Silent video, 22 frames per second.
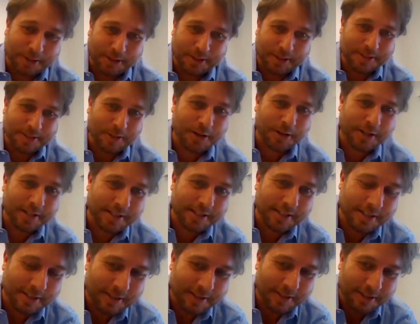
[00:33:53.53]
signing
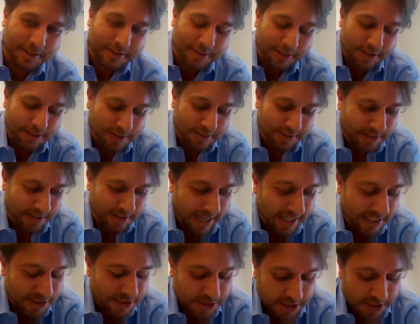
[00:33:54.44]
an
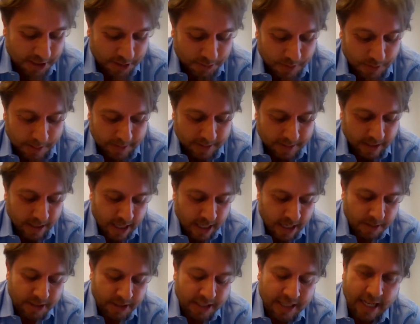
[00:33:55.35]
agency agreement.
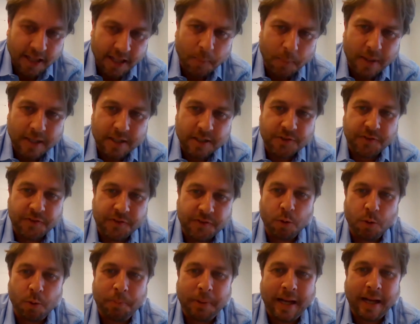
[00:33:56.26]
The other one is
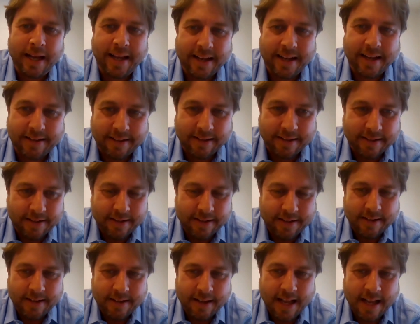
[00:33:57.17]
vendor paid.
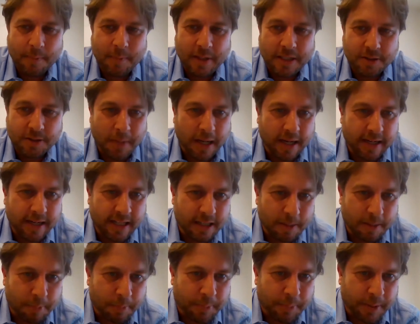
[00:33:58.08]
How much money
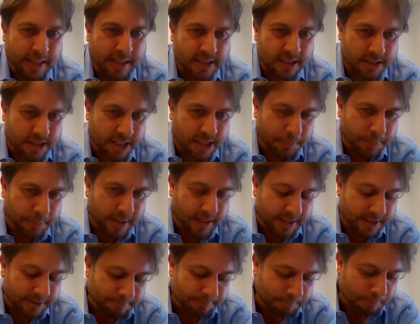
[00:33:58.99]
they're prepared to tip
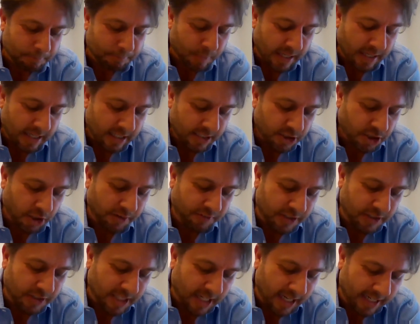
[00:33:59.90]
in. So
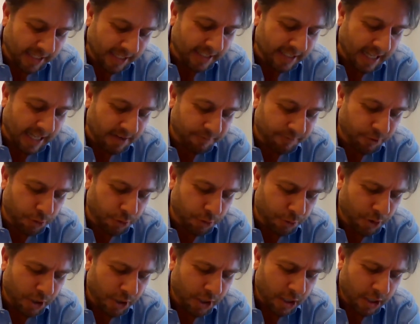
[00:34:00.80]
if you're taking that
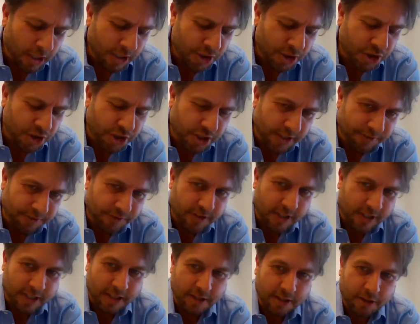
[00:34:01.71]
view, shift
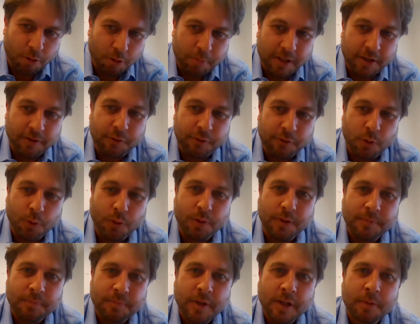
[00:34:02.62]
a little bit of
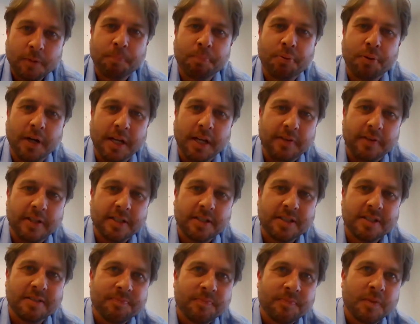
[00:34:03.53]
your
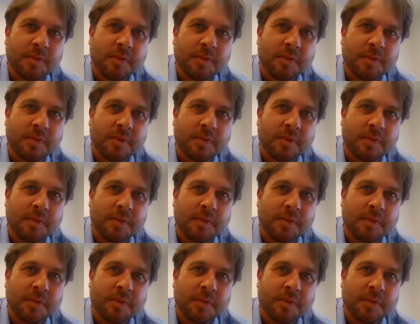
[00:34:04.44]
previous,